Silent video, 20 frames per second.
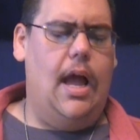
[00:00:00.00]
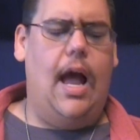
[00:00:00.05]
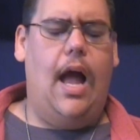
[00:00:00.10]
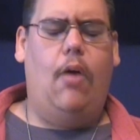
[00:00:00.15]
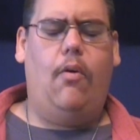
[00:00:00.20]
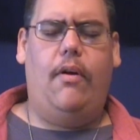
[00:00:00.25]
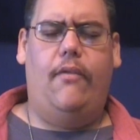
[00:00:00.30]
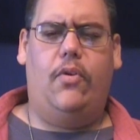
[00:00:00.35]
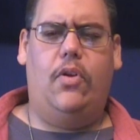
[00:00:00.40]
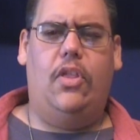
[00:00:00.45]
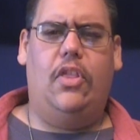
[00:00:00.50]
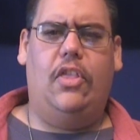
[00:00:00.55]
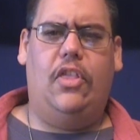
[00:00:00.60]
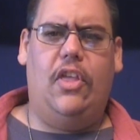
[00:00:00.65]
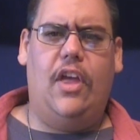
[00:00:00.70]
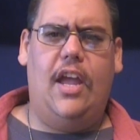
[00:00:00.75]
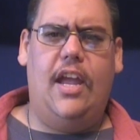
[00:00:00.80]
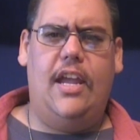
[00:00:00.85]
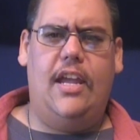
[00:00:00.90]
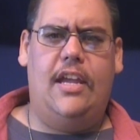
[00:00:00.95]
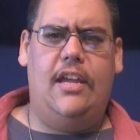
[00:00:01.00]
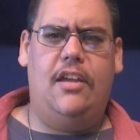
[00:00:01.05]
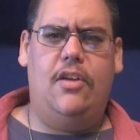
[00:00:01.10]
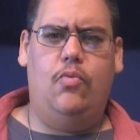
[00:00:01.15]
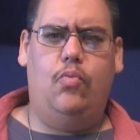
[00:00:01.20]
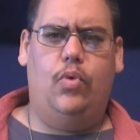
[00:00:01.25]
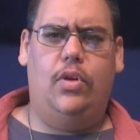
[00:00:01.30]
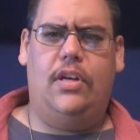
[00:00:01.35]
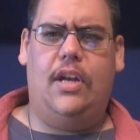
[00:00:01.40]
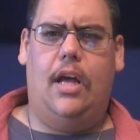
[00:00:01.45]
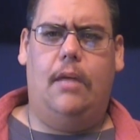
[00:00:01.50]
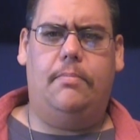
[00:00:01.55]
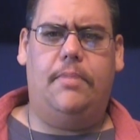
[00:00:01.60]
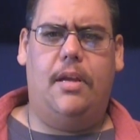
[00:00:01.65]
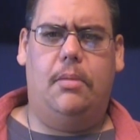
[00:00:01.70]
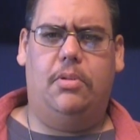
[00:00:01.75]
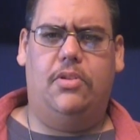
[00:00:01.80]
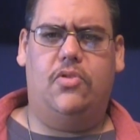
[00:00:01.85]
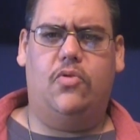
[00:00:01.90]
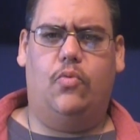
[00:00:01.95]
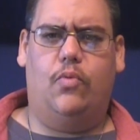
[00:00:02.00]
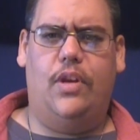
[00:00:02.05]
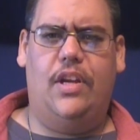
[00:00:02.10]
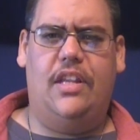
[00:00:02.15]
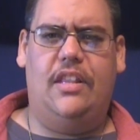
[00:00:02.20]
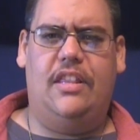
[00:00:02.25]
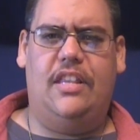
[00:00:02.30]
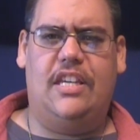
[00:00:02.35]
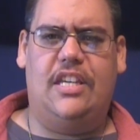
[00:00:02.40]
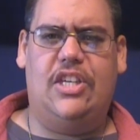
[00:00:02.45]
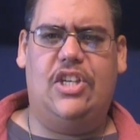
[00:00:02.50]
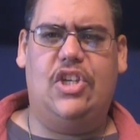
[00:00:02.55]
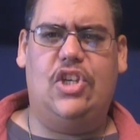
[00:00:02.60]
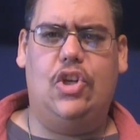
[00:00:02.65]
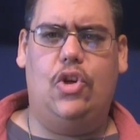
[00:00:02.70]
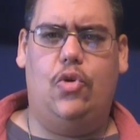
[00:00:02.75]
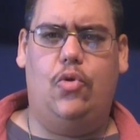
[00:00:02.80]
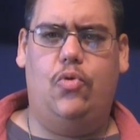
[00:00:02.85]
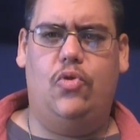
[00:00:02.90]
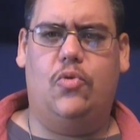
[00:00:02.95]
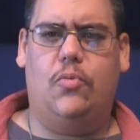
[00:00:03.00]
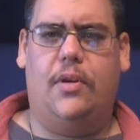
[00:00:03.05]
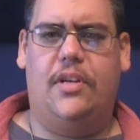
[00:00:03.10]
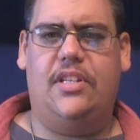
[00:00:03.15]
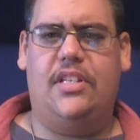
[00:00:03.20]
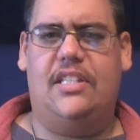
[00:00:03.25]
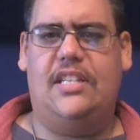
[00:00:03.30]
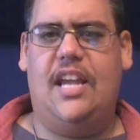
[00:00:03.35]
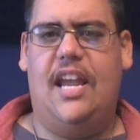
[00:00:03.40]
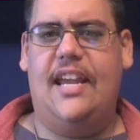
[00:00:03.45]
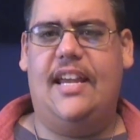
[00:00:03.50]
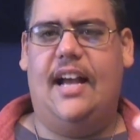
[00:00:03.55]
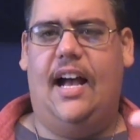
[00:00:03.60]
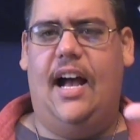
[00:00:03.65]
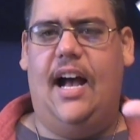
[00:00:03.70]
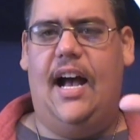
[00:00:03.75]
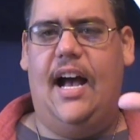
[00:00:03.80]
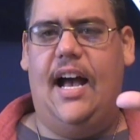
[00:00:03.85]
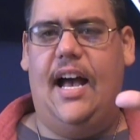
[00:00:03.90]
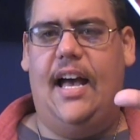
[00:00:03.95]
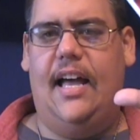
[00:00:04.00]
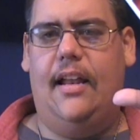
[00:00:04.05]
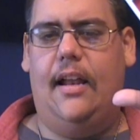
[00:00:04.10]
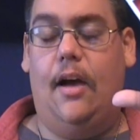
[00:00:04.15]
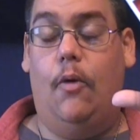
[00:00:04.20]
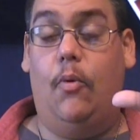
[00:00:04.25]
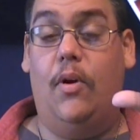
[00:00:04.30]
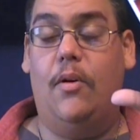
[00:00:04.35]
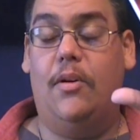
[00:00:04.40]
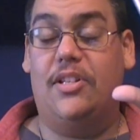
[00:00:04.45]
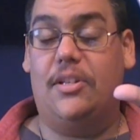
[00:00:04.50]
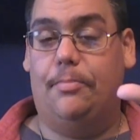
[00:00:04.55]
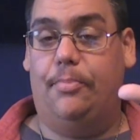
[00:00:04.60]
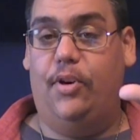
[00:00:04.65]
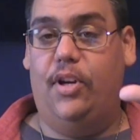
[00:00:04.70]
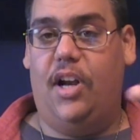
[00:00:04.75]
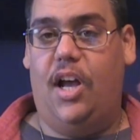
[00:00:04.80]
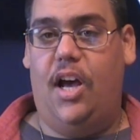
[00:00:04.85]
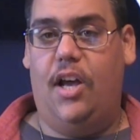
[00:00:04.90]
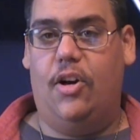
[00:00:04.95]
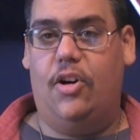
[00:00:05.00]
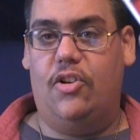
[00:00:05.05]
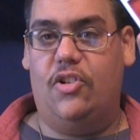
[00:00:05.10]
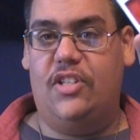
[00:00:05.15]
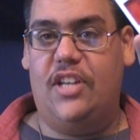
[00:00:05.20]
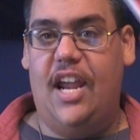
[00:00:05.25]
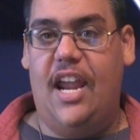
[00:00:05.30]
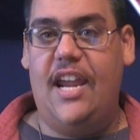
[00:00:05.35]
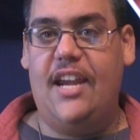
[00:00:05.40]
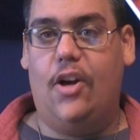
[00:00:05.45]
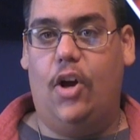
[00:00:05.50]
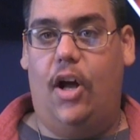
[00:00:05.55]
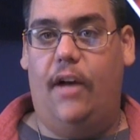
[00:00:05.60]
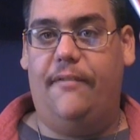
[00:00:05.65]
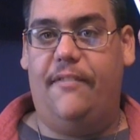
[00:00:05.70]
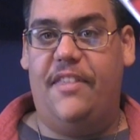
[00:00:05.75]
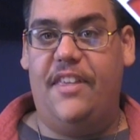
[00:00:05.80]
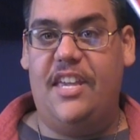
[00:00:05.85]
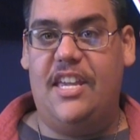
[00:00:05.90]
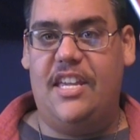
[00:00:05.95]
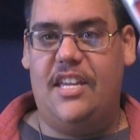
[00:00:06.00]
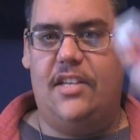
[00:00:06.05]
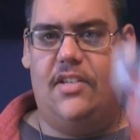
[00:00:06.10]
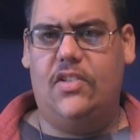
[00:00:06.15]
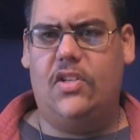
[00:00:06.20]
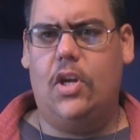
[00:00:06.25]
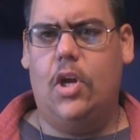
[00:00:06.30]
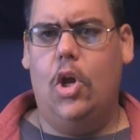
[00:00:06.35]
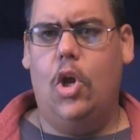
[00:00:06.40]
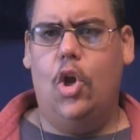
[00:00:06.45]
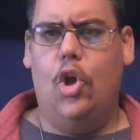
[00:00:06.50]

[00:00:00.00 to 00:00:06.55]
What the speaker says: However, they would not be able to read the cues when to put on or take off these.